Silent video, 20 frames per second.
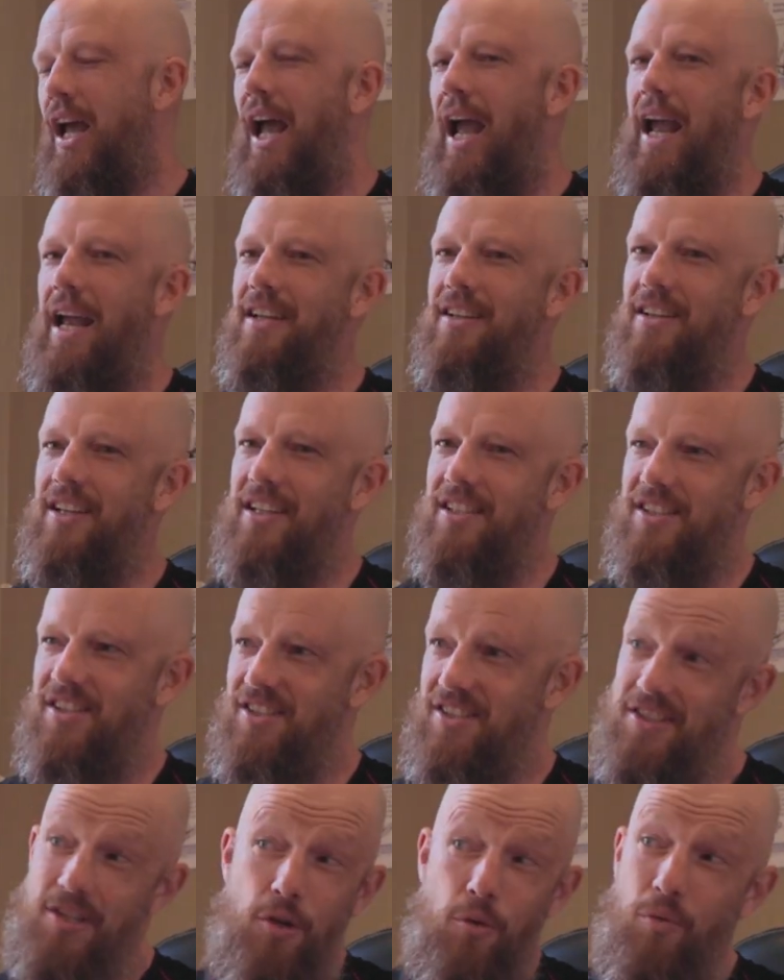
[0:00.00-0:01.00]
And
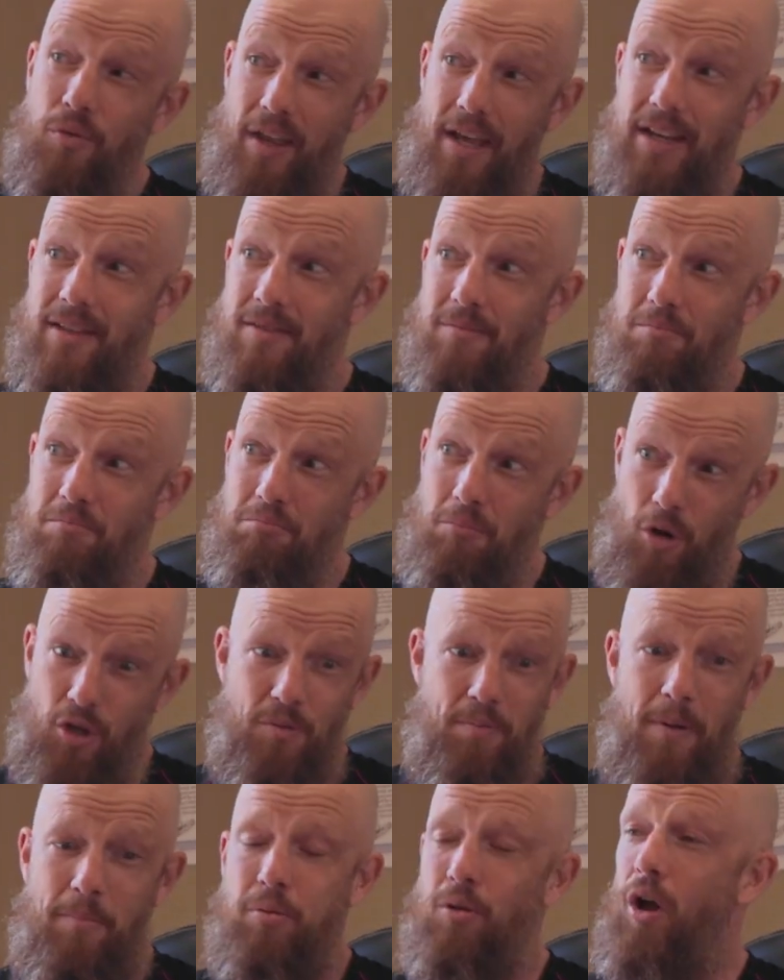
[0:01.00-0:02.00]
still then,
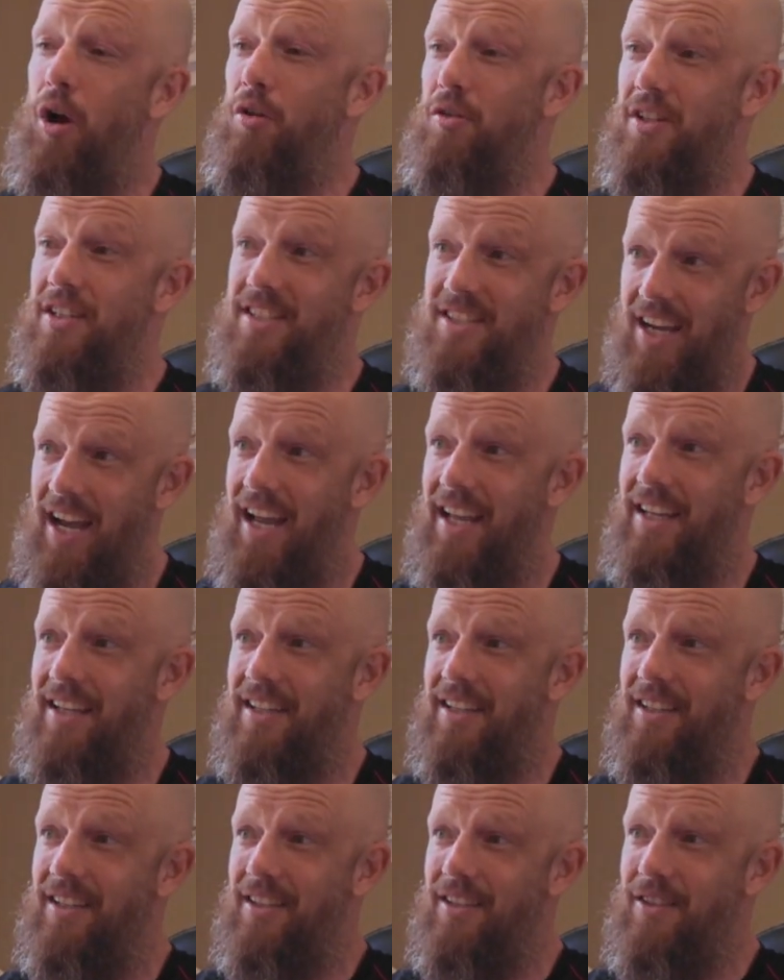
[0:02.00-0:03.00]
most people only
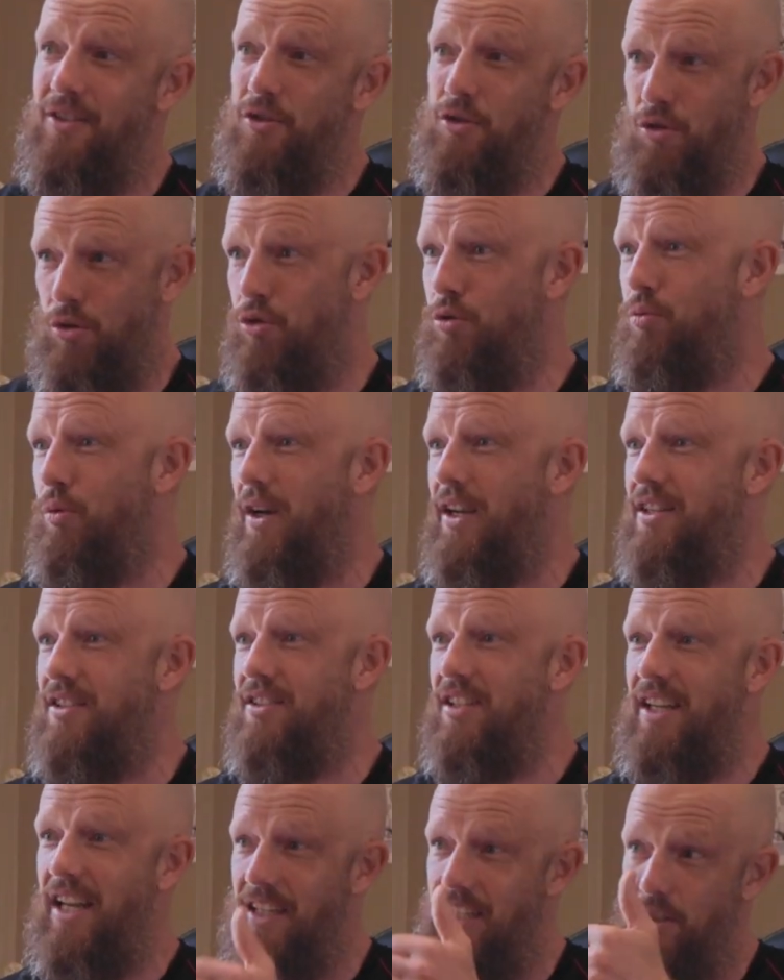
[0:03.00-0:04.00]
take 2 weeks
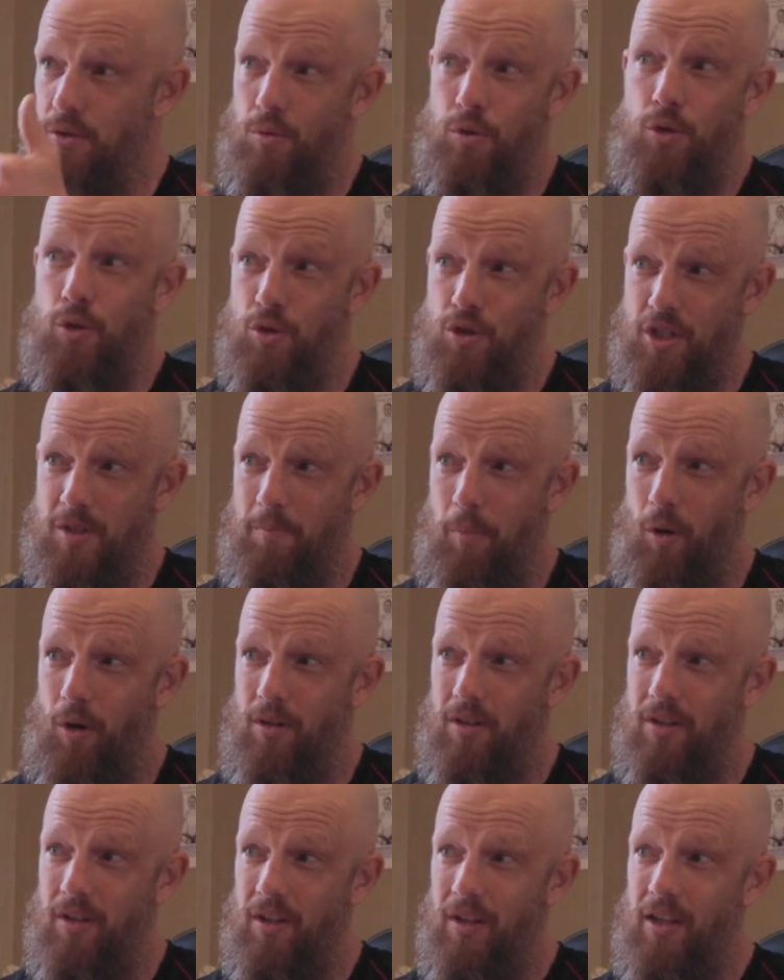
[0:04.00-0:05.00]
to get into a good
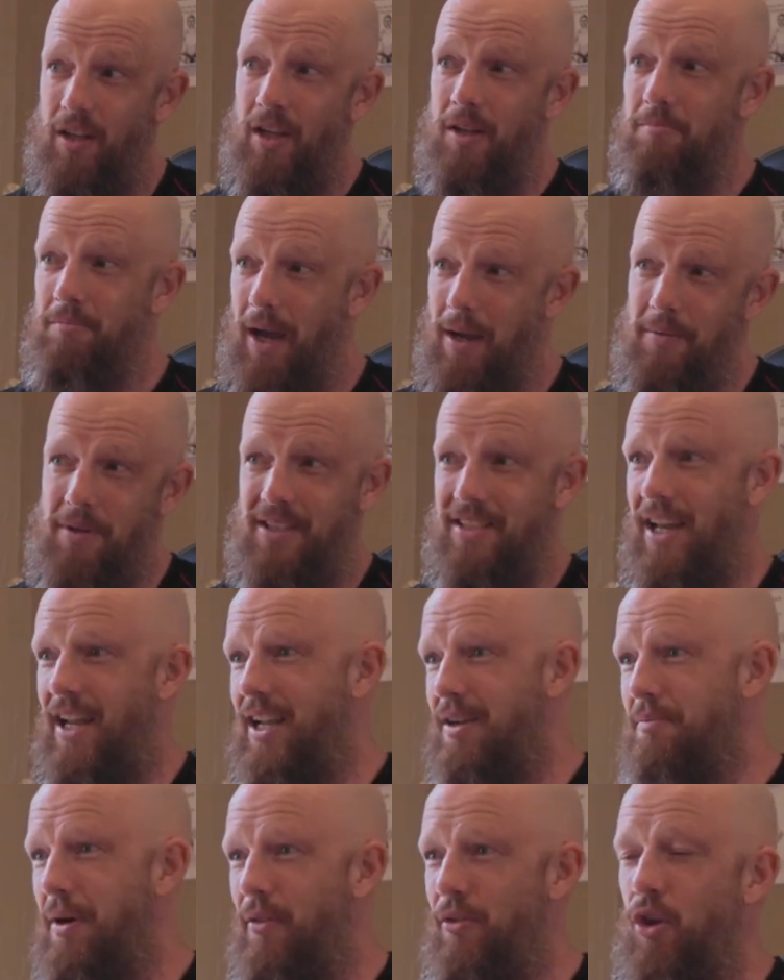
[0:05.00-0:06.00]
spot. Maybe you take
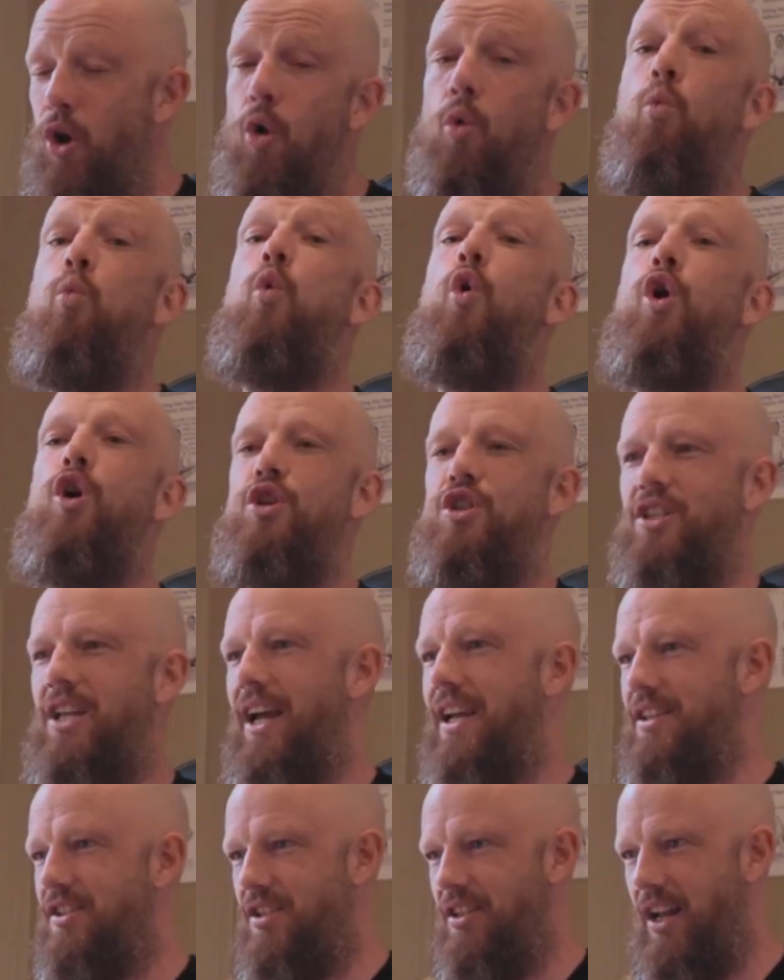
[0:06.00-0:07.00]
a month. Worst
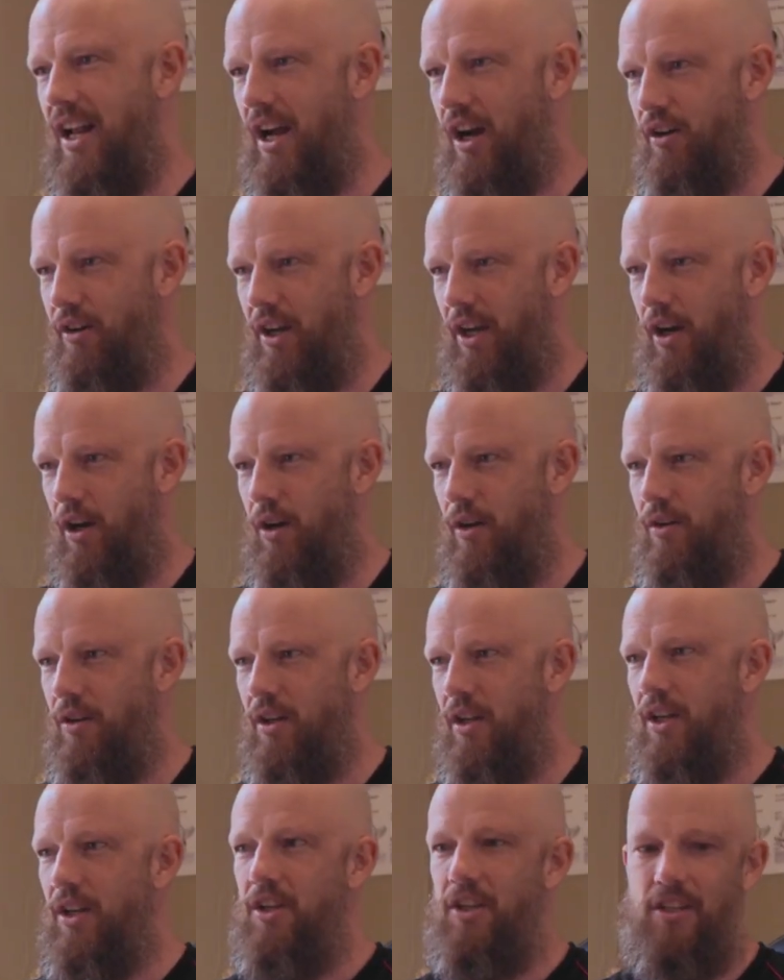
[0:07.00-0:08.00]
case scenario,
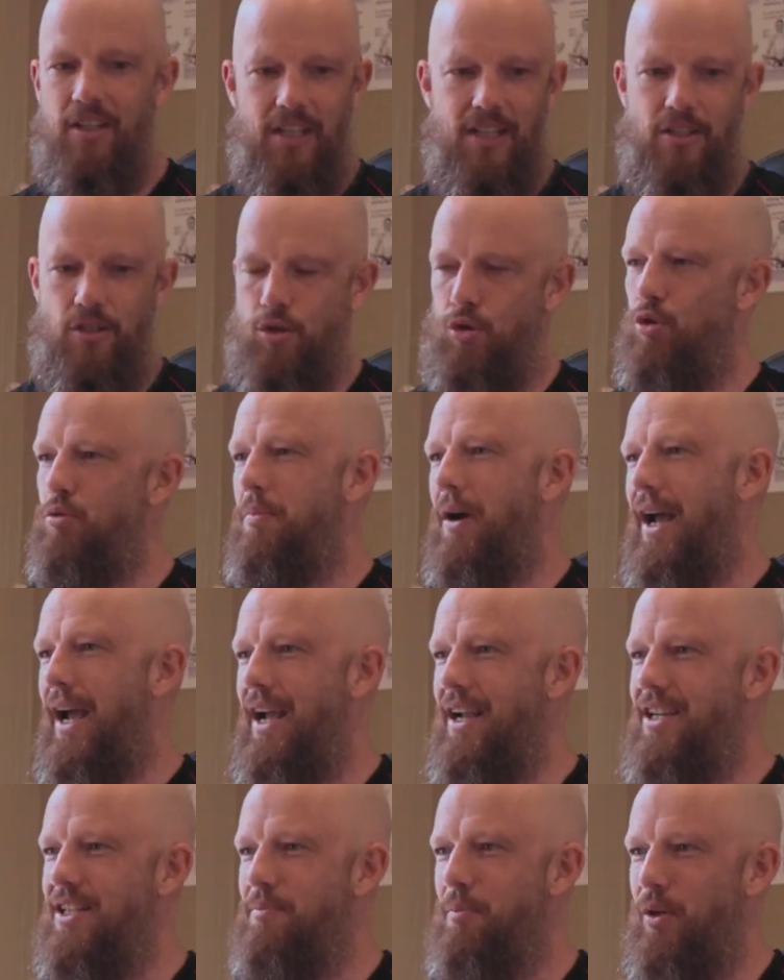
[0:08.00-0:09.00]
you need 2
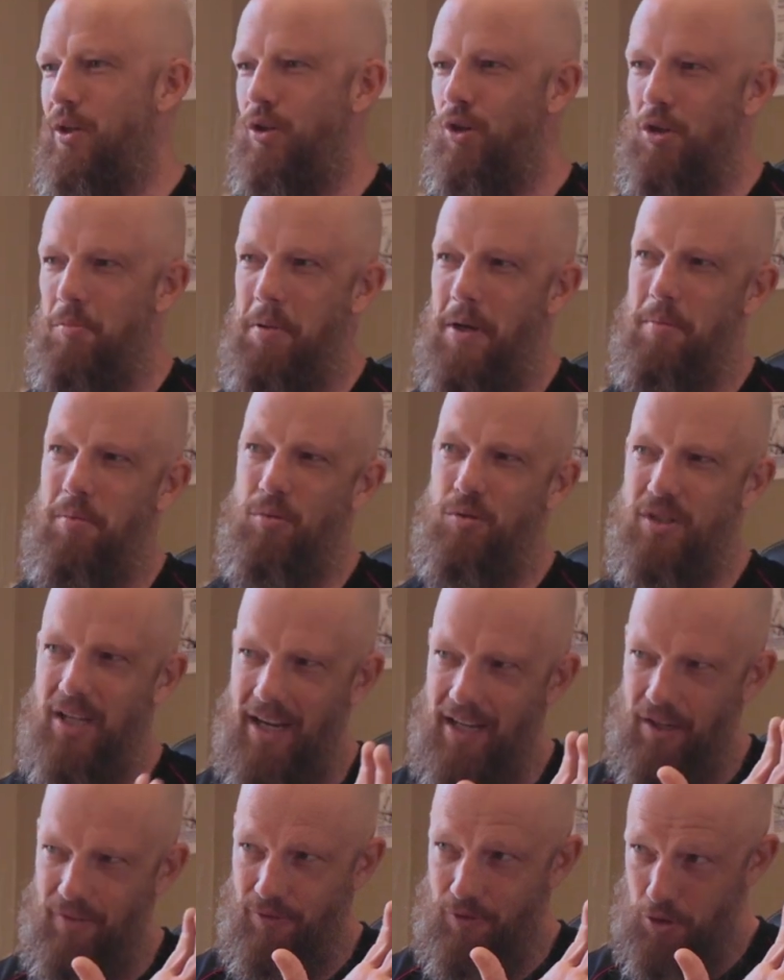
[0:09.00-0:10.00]
bags, but a lot of people
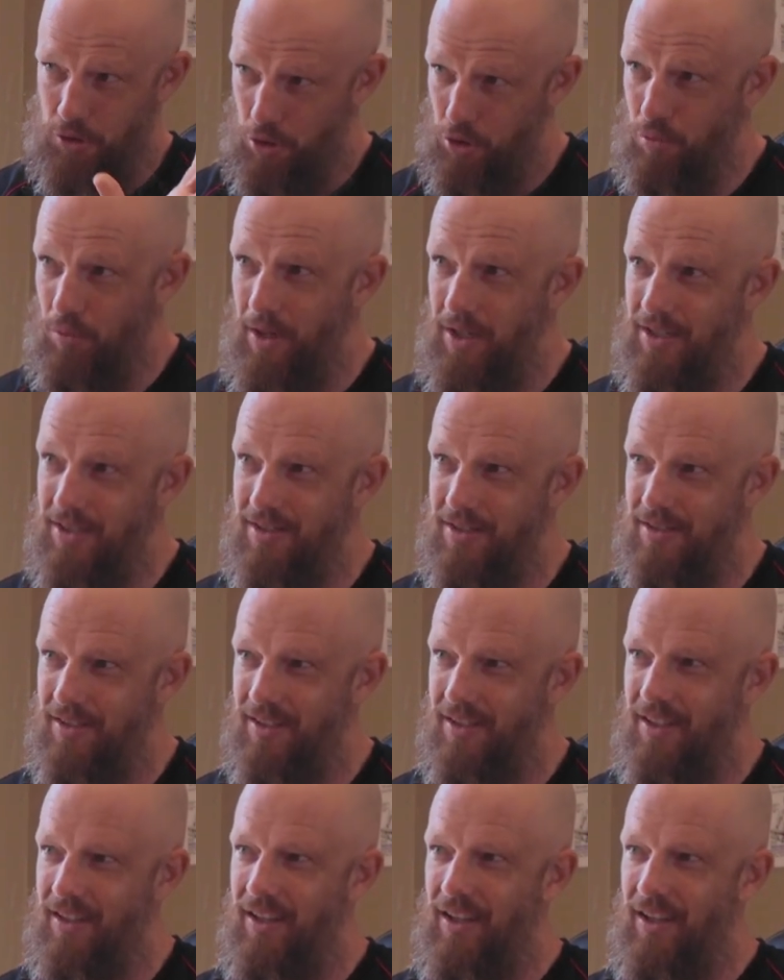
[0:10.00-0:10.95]
take it for 2 weeks.